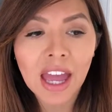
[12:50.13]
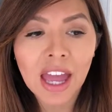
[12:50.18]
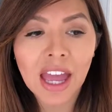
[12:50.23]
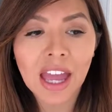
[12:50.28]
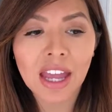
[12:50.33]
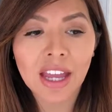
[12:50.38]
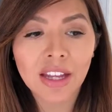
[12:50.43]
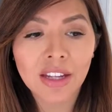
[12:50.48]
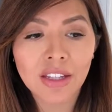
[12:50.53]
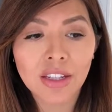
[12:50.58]

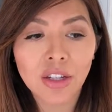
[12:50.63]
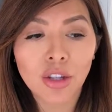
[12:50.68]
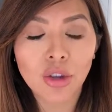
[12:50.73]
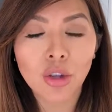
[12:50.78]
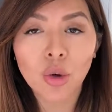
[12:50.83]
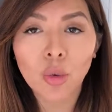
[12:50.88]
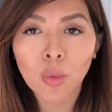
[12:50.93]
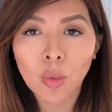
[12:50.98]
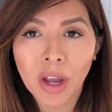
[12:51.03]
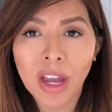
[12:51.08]
And
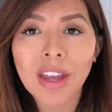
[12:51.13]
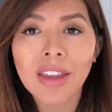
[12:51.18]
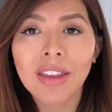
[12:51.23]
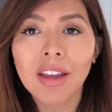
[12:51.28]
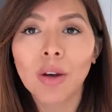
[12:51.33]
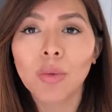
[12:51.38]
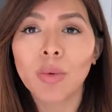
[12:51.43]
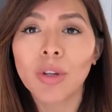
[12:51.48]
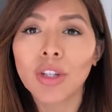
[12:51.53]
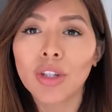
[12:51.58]
the way
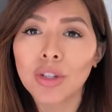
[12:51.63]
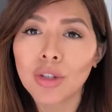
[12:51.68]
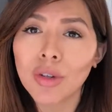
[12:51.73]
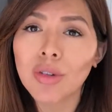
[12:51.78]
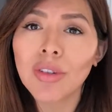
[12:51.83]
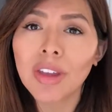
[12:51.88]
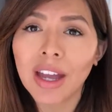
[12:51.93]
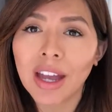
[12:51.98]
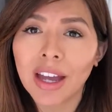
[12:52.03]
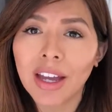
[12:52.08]
that we
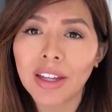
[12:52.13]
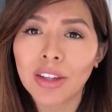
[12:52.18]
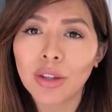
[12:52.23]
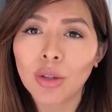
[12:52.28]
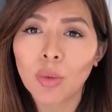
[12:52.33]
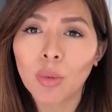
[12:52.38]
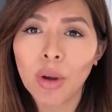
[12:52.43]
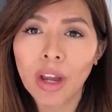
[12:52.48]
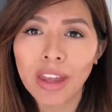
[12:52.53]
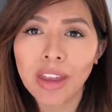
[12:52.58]
do that,
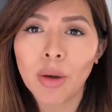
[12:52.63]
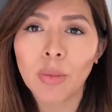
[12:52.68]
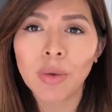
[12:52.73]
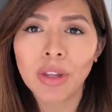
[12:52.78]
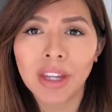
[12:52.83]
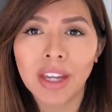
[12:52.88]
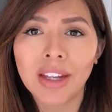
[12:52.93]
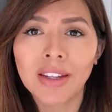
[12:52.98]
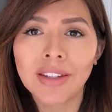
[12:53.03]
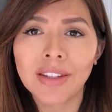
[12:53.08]
the way that we
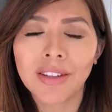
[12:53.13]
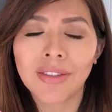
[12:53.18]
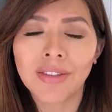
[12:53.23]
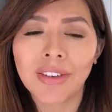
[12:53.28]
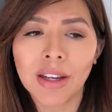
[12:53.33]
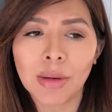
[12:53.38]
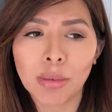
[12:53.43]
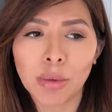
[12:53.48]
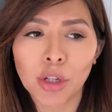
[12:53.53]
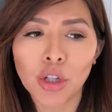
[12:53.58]
get into
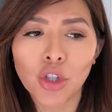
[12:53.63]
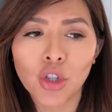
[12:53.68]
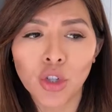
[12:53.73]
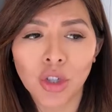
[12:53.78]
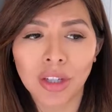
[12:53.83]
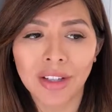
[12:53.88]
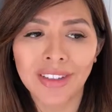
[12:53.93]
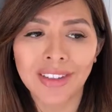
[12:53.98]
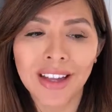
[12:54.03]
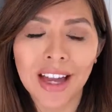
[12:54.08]

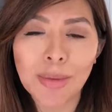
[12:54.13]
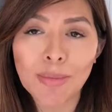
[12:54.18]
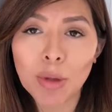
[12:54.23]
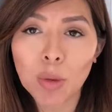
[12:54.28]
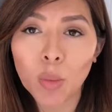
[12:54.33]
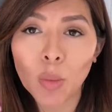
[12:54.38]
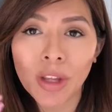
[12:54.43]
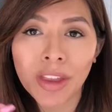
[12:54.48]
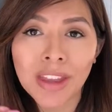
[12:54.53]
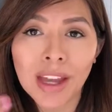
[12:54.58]
vibrational
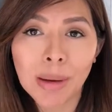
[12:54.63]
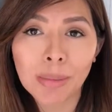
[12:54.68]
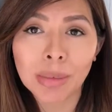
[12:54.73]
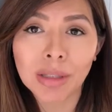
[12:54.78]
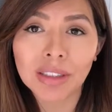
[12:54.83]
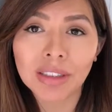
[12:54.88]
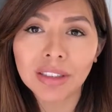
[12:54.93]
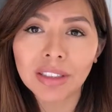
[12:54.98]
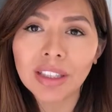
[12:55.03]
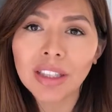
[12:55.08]
alignment with that
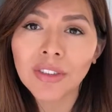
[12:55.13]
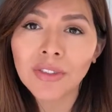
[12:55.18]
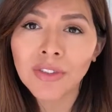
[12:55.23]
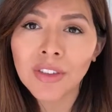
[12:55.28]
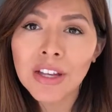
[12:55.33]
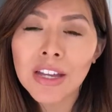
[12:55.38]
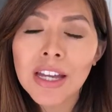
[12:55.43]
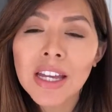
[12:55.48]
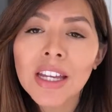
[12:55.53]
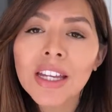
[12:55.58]
belief
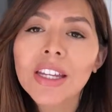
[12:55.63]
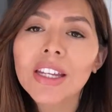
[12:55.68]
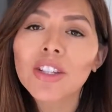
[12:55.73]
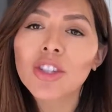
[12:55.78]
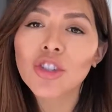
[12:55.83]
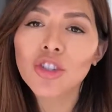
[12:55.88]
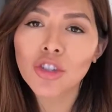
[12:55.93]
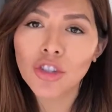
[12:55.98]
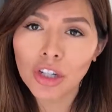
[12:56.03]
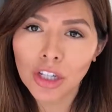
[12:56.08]
is
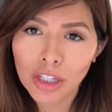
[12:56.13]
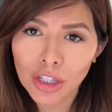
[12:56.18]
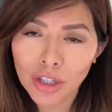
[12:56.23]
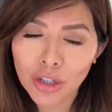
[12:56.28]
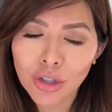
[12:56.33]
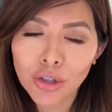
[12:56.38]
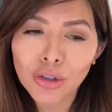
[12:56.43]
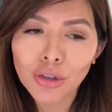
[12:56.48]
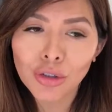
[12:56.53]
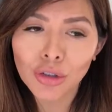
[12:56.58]
just
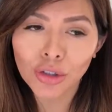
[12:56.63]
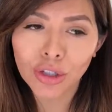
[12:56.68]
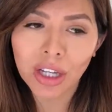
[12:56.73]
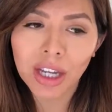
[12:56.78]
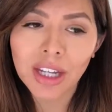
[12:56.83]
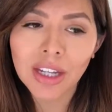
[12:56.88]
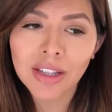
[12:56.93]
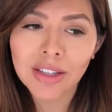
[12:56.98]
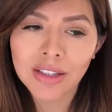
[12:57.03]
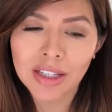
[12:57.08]
to look
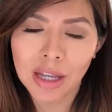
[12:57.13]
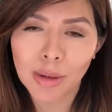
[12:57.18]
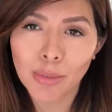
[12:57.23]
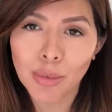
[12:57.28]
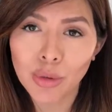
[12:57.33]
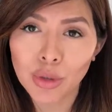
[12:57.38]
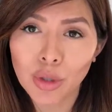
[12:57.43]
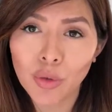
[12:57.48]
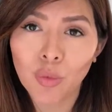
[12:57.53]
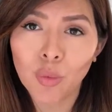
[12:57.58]
at
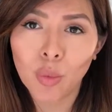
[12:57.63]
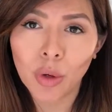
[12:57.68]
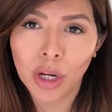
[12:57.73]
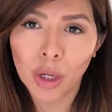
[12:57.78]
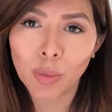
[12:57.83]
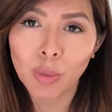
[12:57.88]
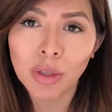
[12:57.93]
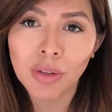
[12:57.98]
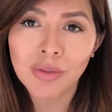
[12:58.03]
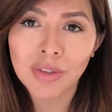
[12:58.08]
examples of where
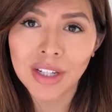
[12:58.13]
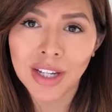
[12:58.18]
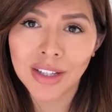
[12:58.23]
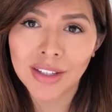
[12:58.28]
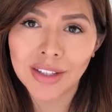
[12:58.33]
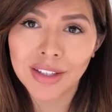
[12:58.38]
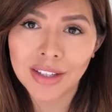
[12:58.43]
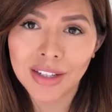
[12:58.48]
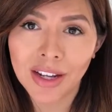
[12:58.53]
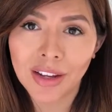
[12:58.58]
we've
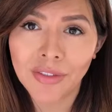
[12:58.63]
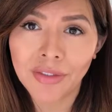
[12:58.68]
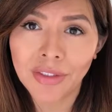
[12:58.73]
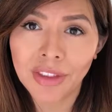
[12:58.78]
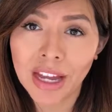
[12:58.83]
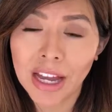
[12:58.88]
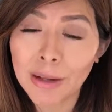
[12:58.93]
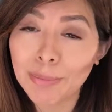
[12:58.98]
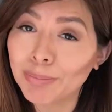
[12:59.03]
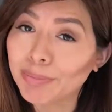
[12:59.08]
done stuff
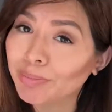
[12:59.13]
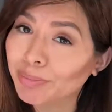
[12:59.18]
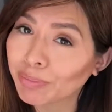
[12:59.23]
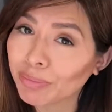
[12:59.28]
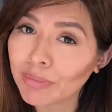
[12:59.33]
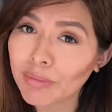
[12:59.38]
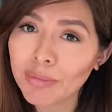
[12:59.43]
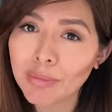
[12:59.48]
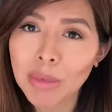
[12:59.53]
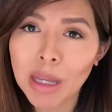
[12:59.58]
that
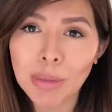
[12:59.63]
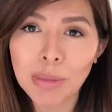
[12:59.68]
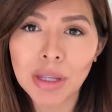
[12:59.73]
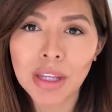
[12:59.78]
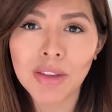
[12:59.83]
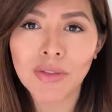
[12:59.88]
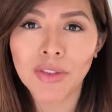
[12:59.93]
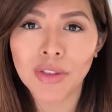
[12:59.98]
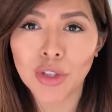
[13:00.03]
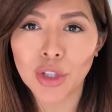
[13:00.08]
maybe
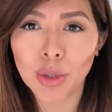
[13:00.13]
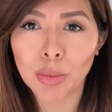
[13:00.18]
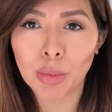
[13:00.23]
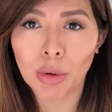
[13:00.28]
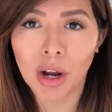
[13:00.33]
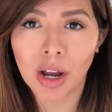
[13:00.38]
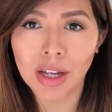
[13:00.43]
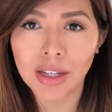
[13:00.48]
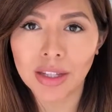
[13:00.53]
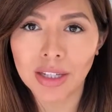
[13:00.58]
even
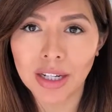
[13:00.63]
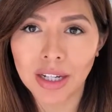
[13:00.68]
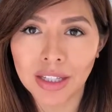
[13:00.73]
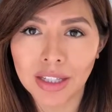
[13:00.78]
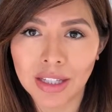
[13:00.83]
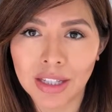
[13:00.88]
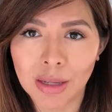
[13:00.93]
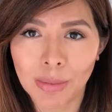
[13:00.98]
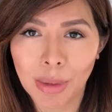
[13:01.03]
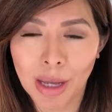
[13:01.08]
surprised
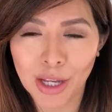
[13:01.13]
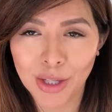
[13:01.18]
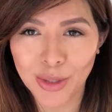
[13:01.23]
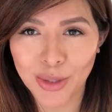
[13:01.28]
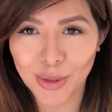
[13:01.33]
us in the past.